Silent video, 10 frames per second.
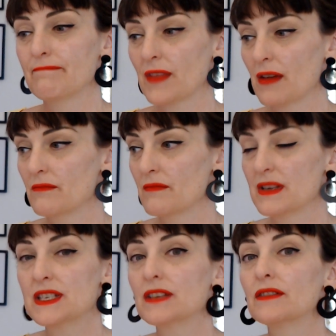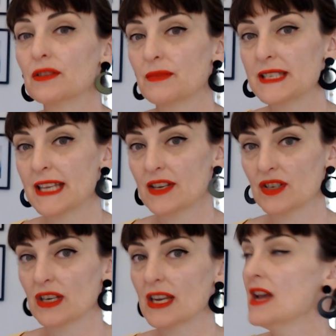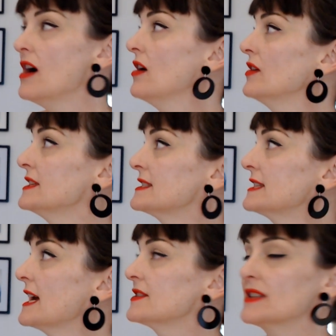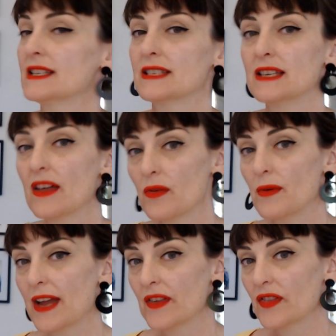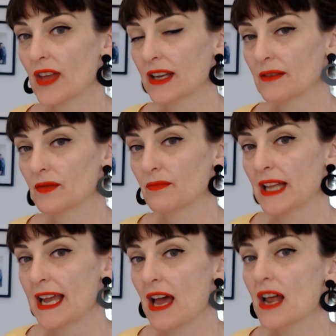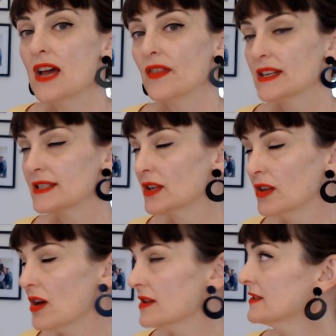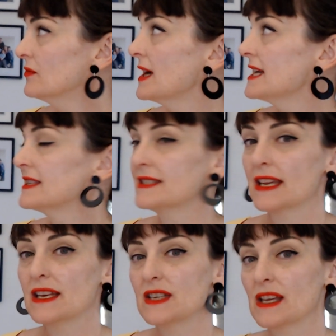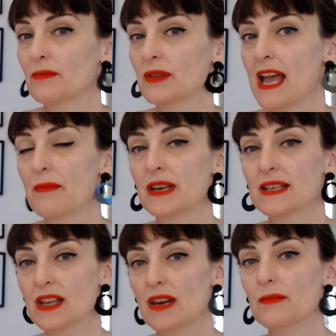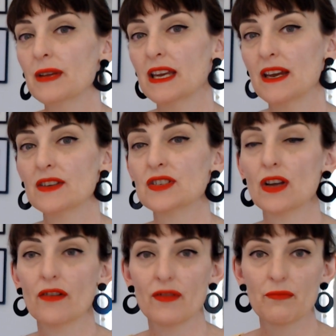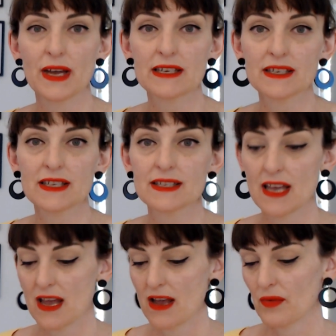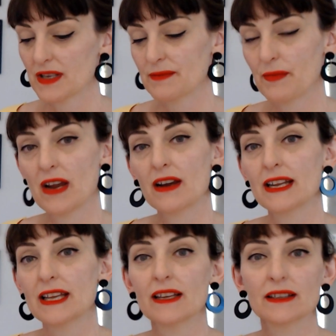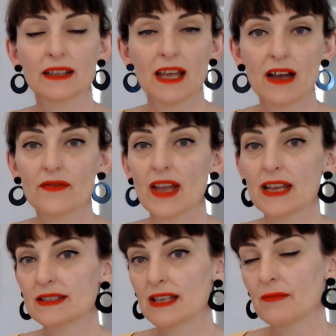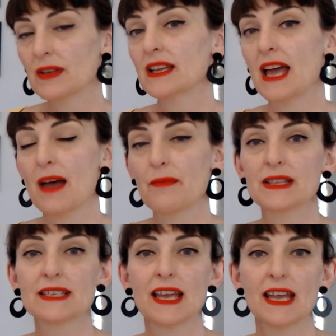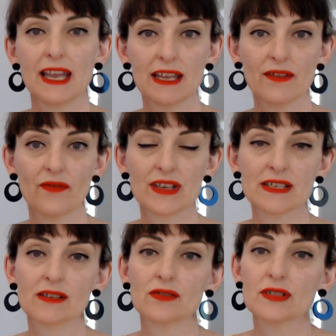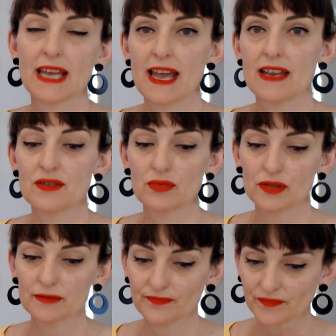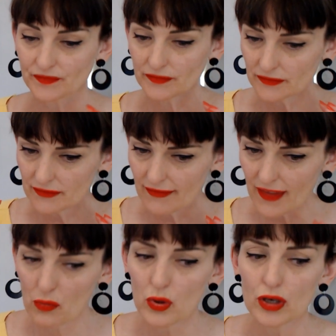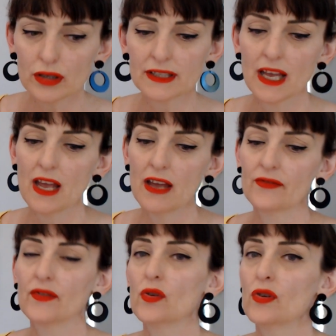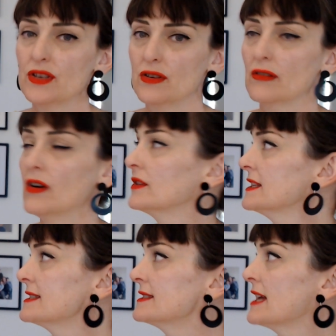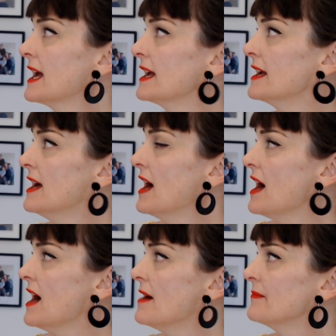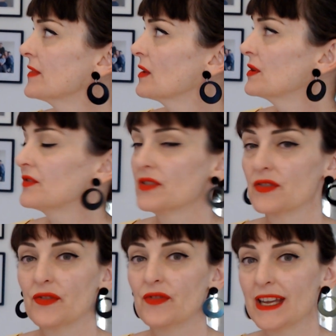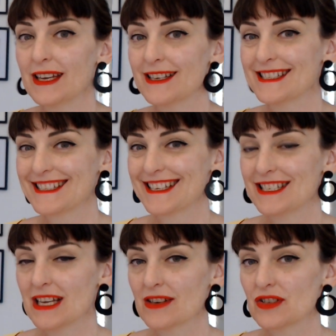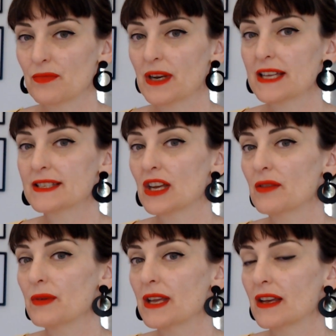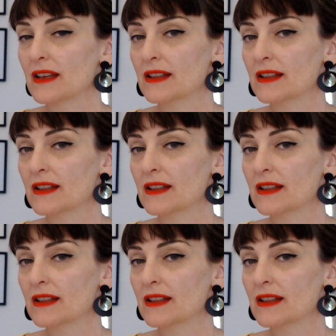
material possession on this day. So that's another way that can play out. There's lots of ways this energy can play out, but it's going to be an energy of abundance, prosperity, love, and something that happens in the physical, tangible world for you on this day. With the Venus conjunct Jupiter, it's going to be